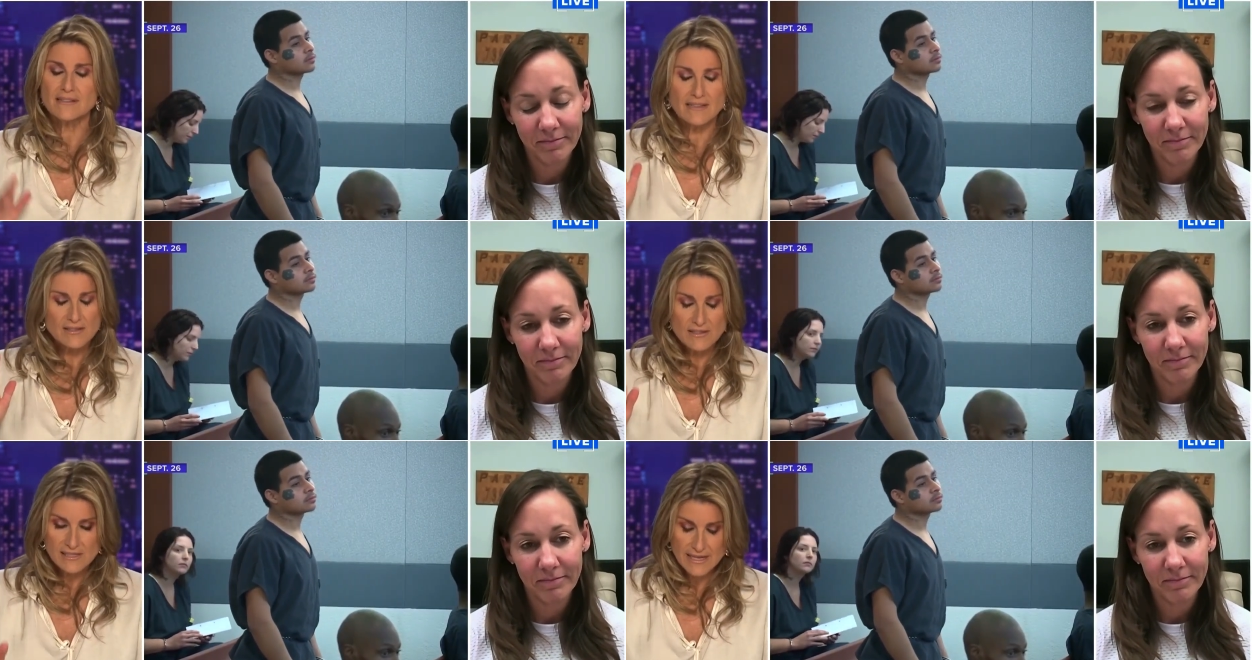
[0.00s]

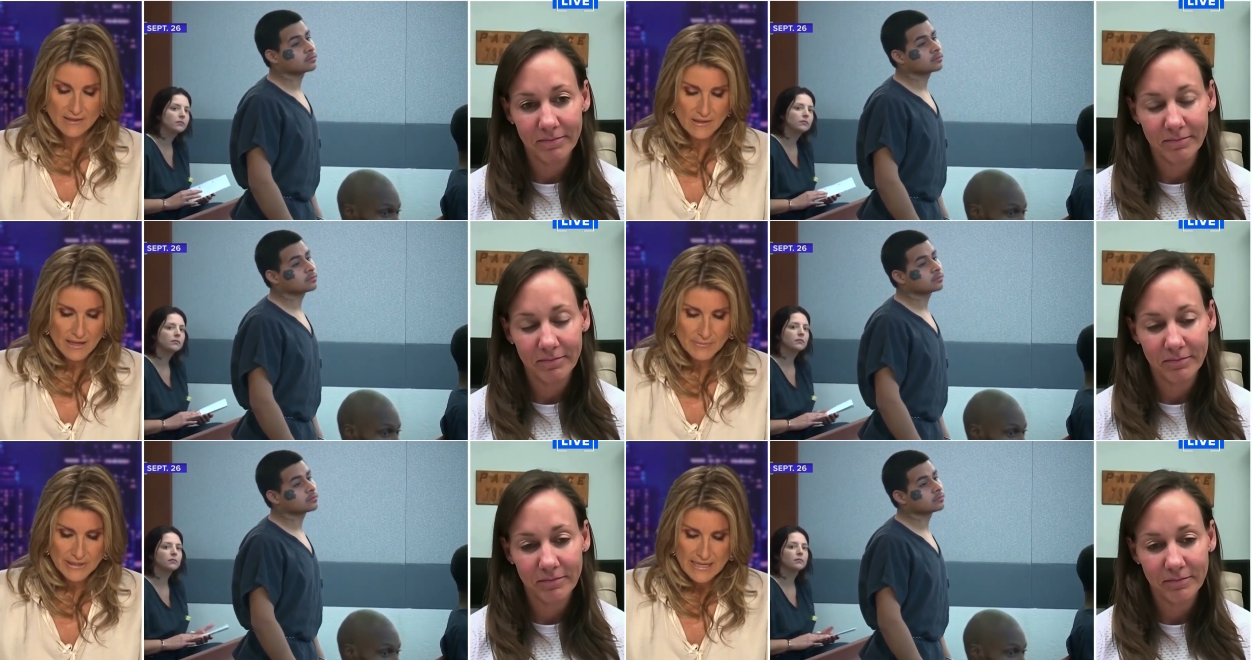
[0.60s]
Speaker 1: That's not saying a
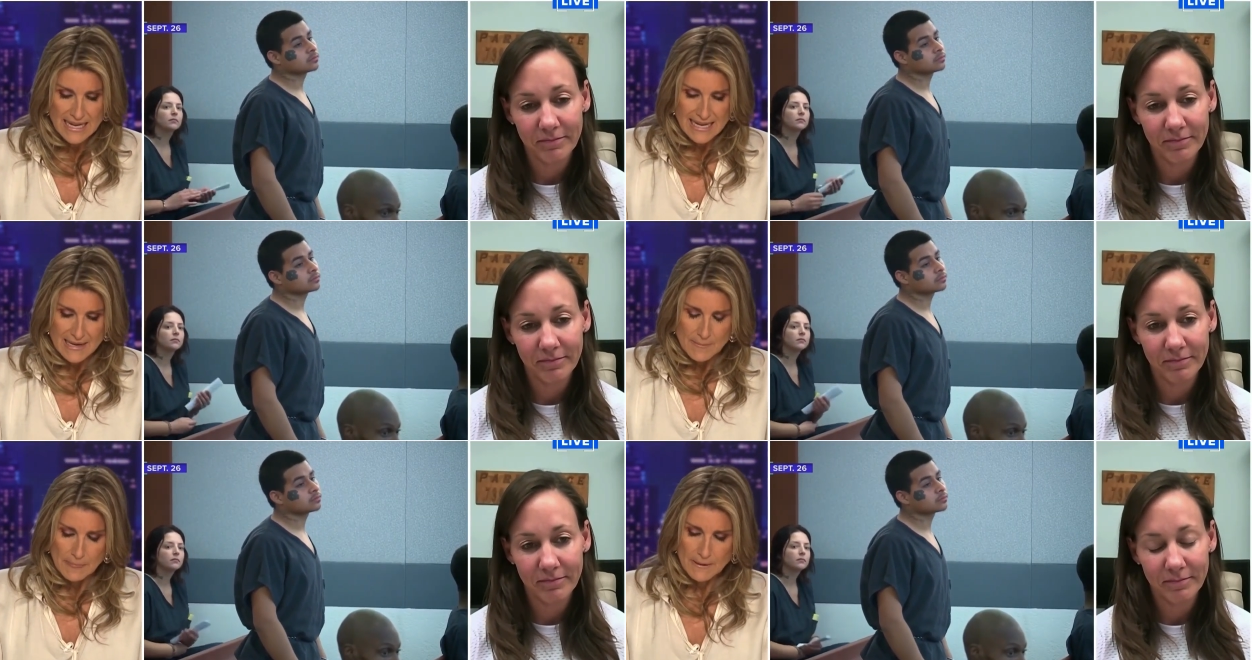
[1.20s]
lot, but
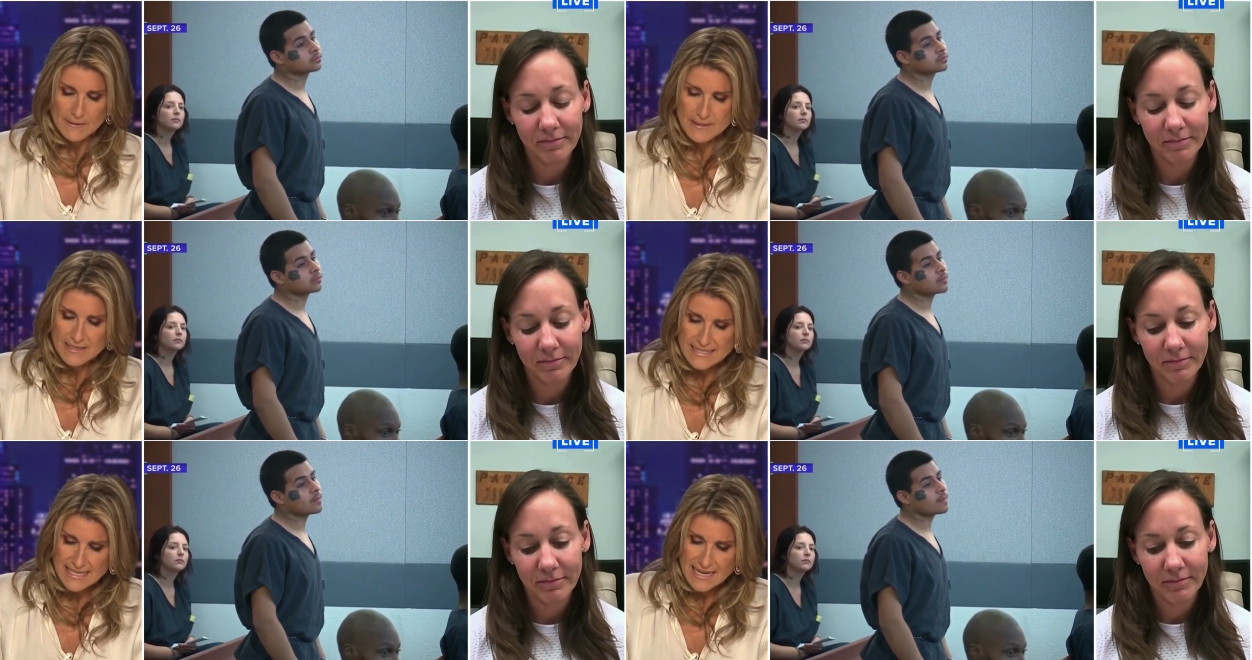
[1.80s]
the, the
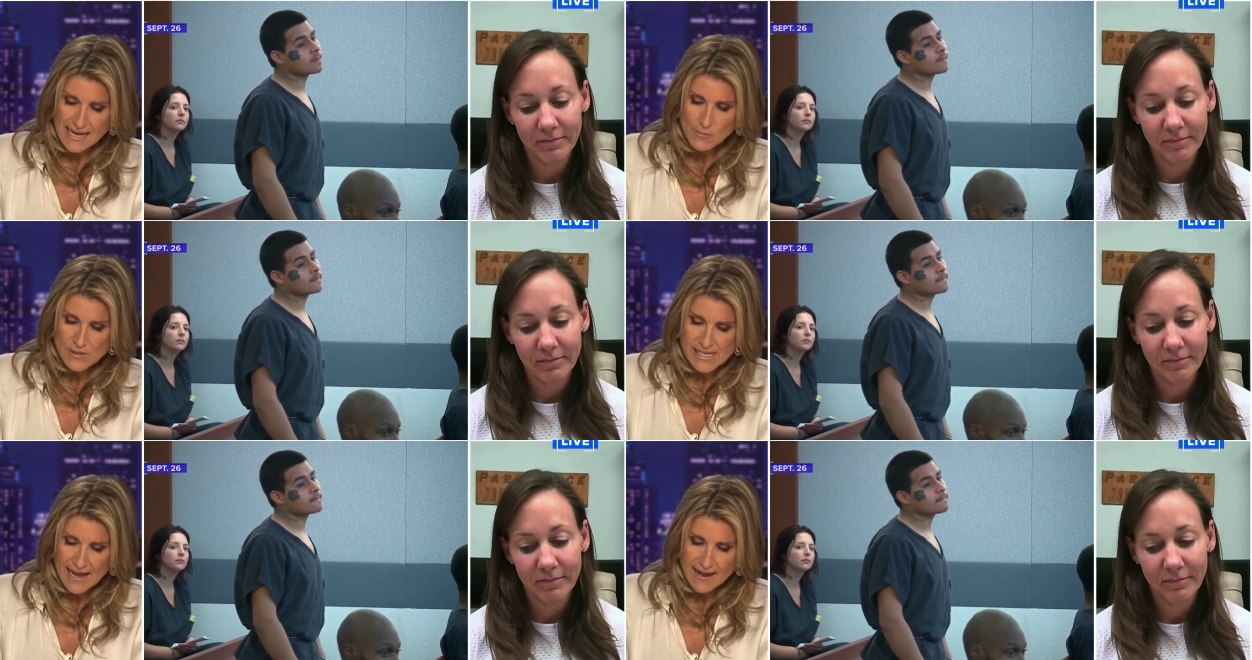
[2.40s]
DA
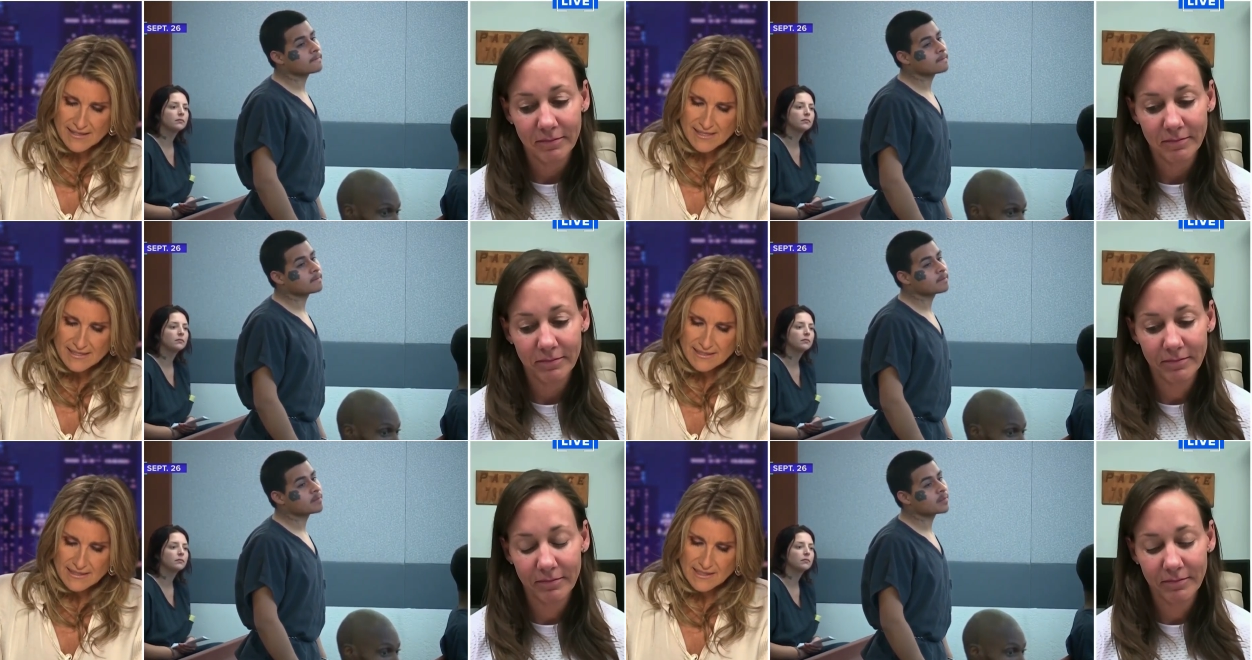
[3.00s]
was
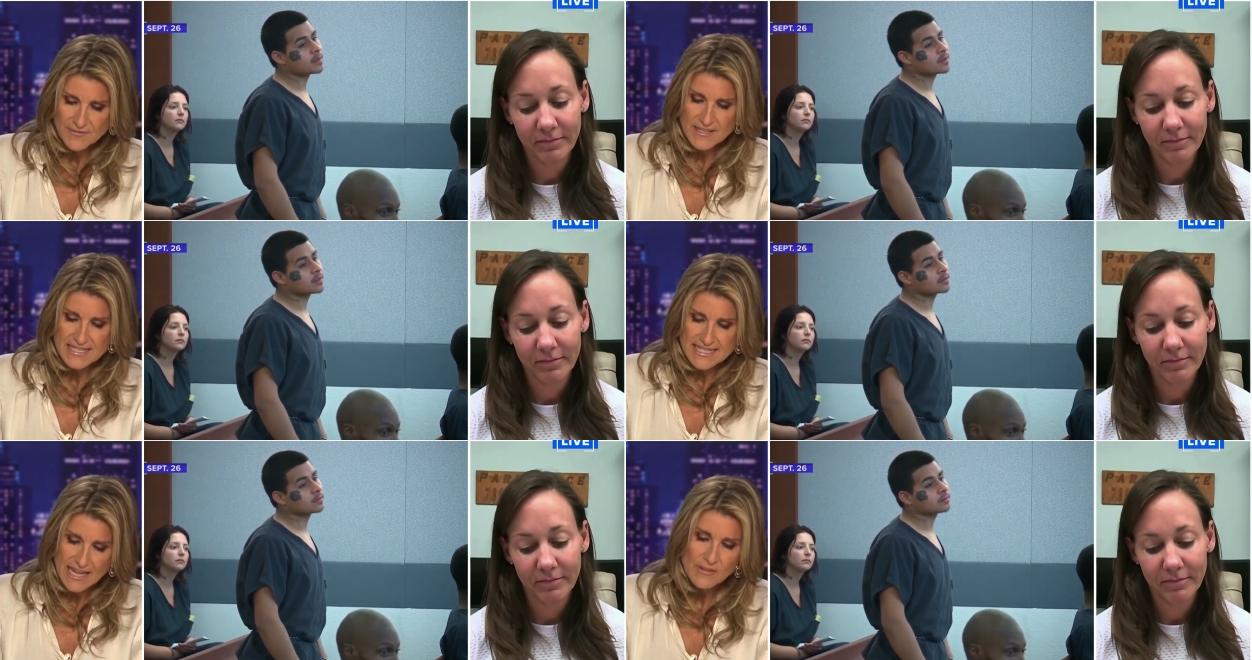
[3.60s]
asked if the
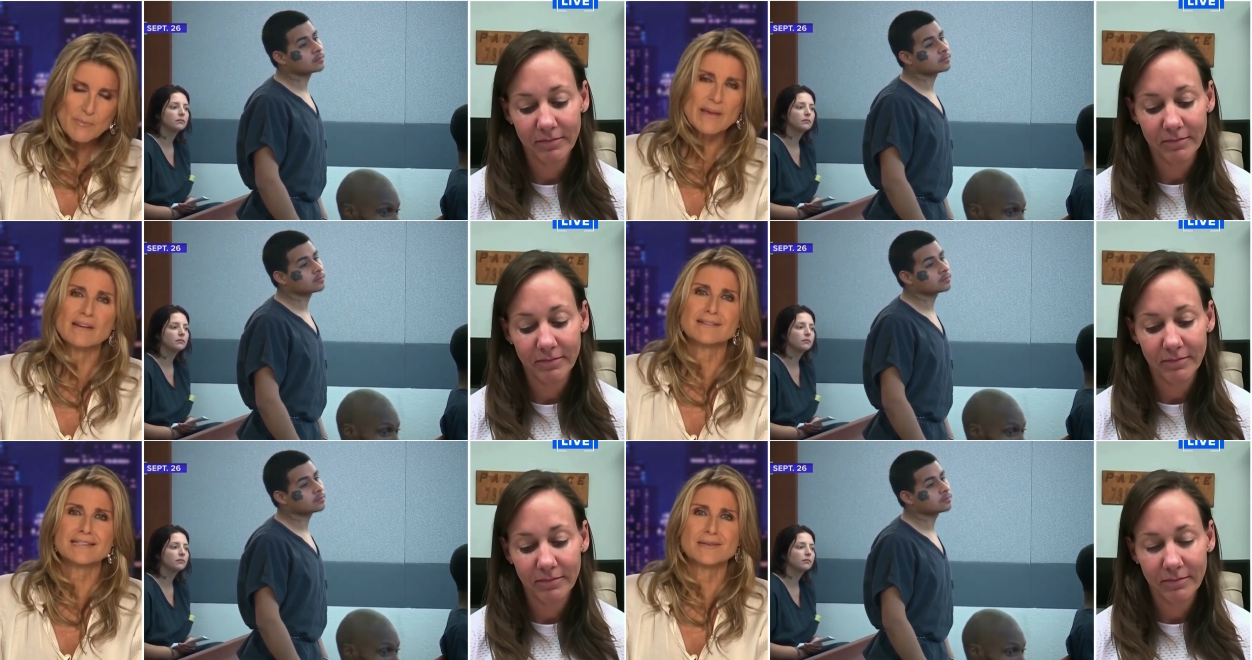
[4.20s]
death
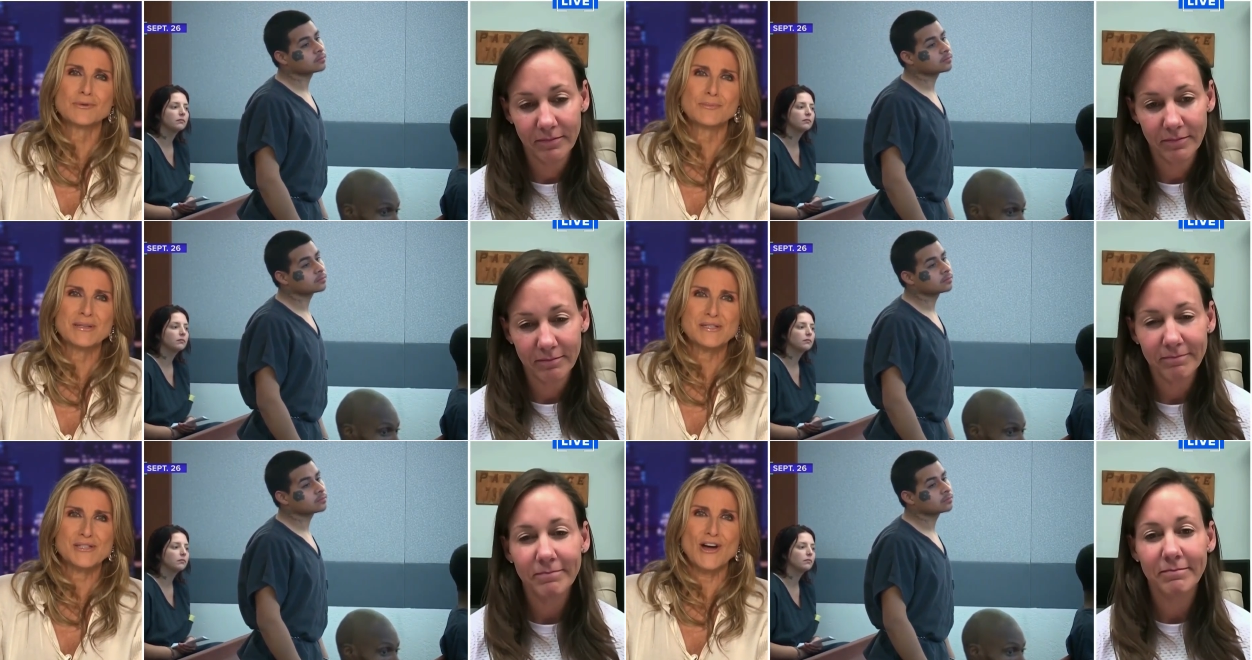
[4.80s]
penalty would
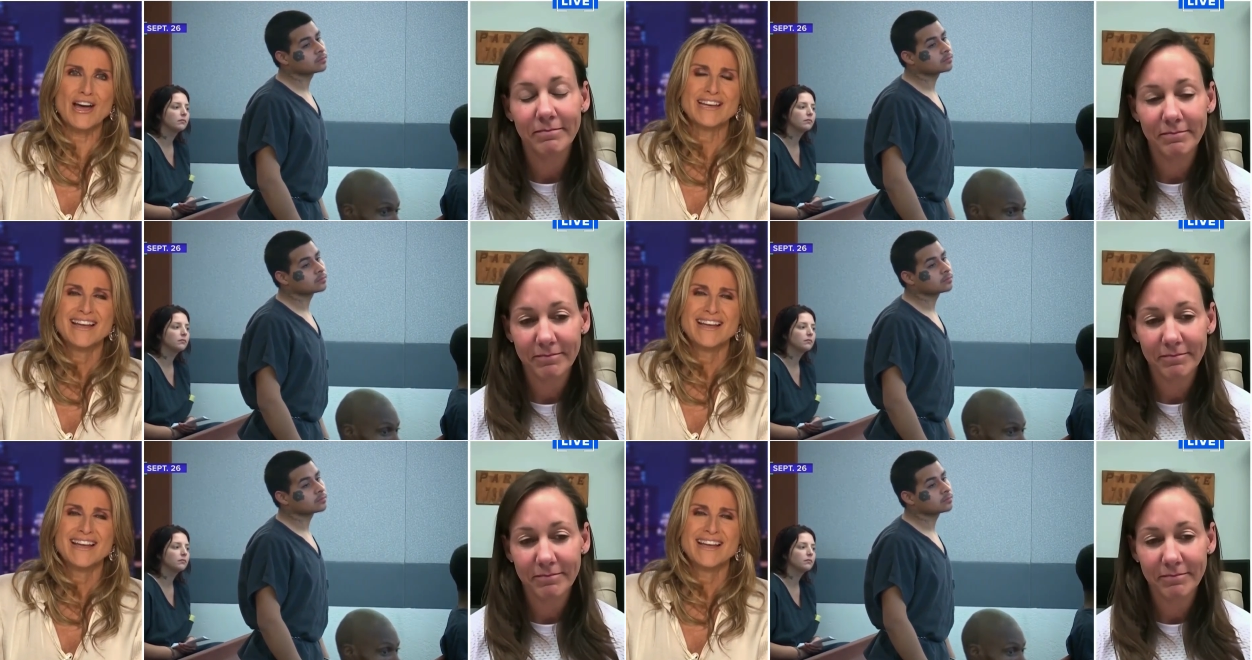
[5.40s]
be sought.